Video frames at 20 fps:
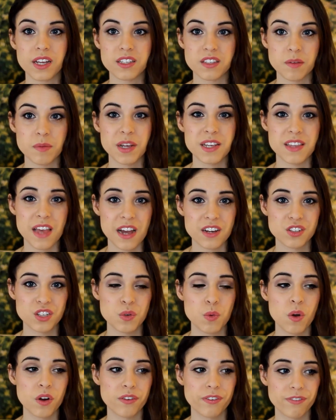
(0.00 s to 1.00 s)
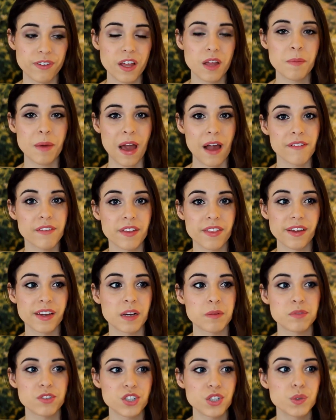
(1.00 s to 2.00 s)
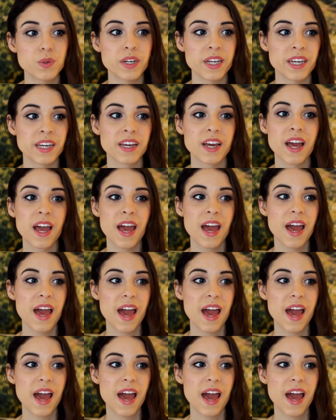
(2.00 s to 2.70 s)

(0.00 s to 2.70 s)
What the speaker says: Like, some days I actually want to film everything I'm doing.